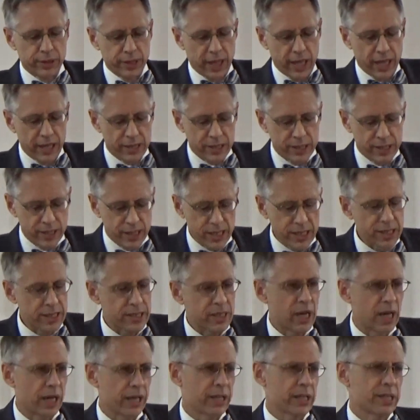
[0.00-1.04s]
as
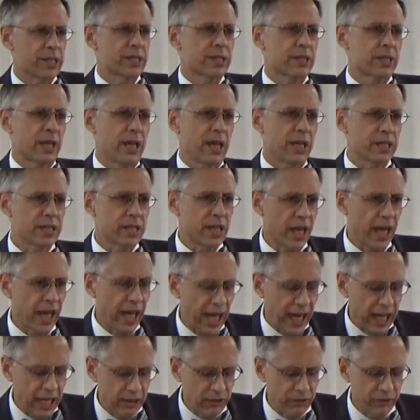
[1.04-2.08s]
dishonest, as
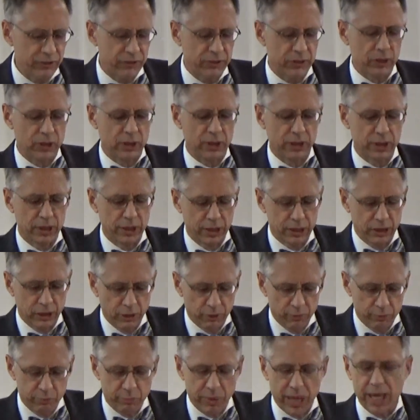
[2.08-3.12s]
hateful
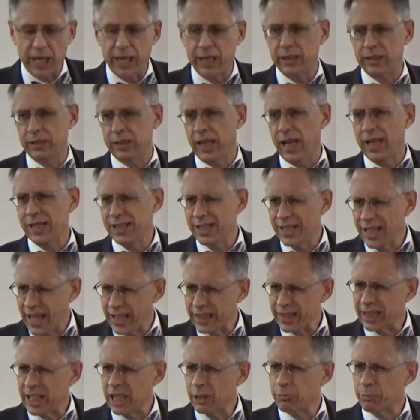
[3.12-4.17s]
men, and yet
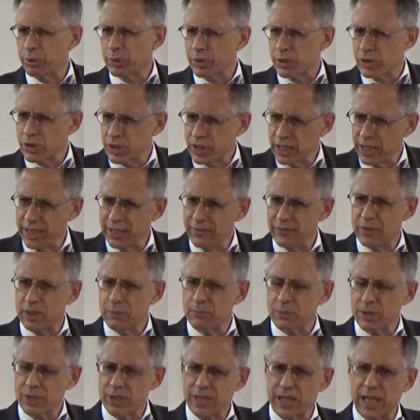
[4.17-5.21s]
they perceive
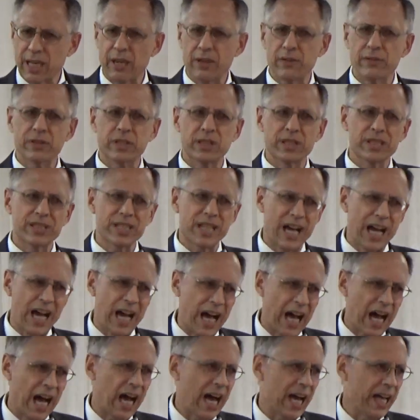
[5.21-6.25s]
themselves as
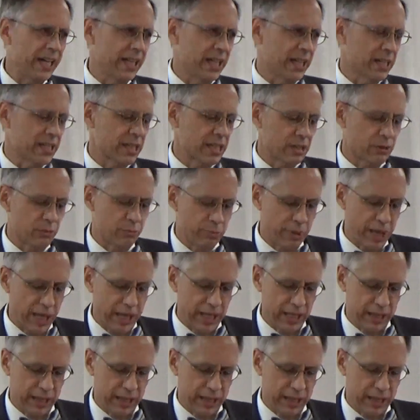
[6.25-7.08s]
honest men.